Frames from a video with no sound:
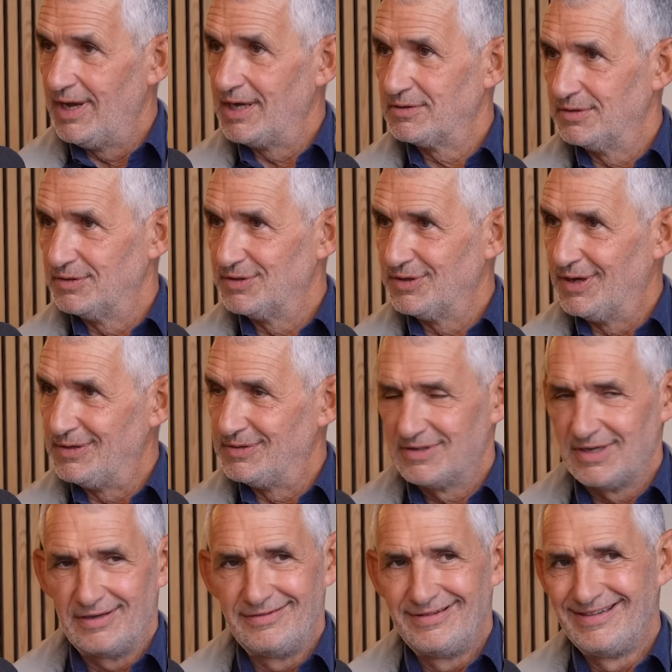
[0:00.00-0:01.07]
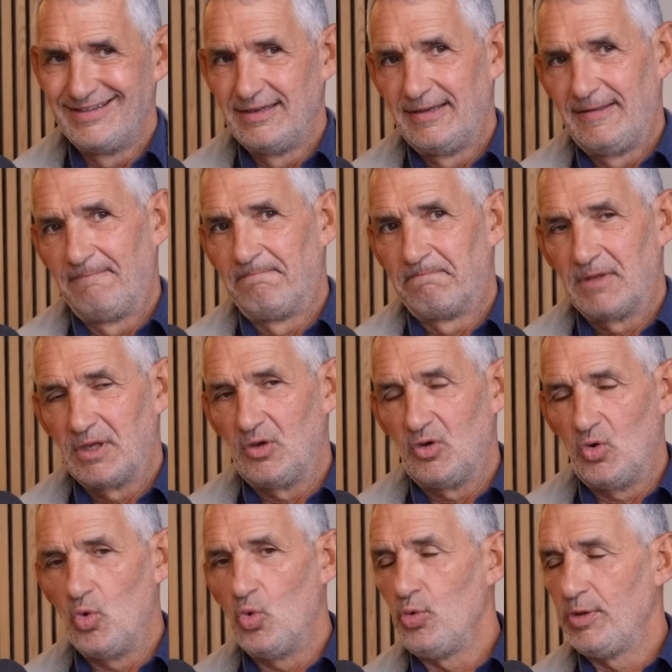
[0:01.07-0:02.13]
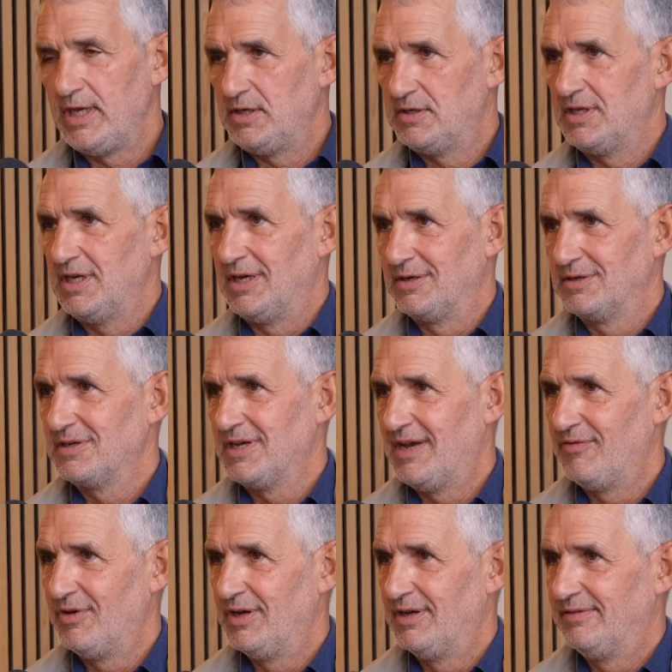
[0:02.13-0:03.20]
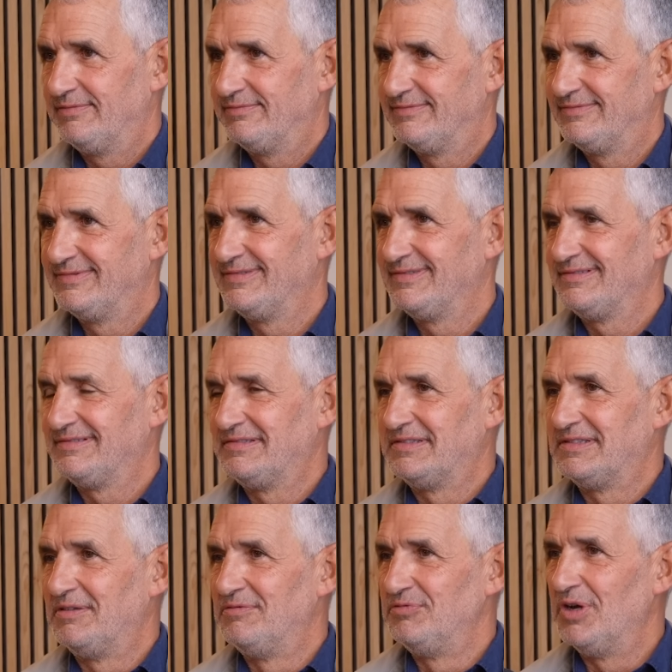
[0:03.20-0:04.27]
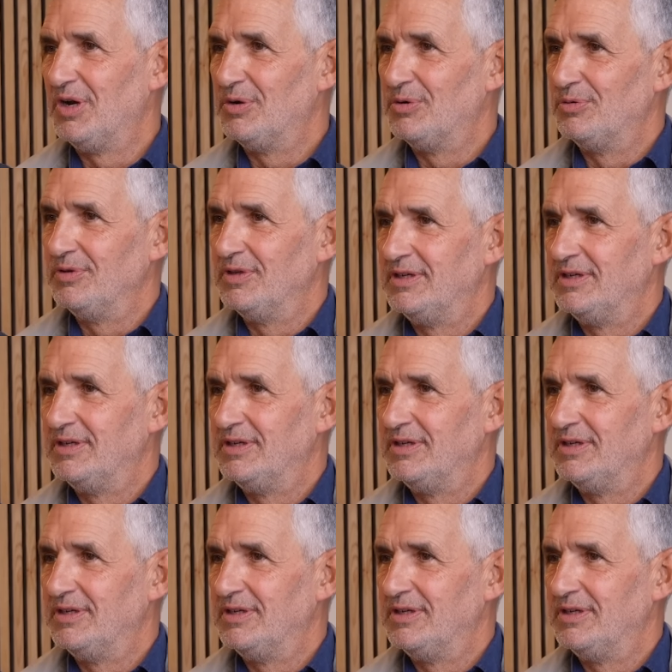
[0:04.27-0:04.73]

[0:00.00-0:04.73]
you exercise. So all these things have a a role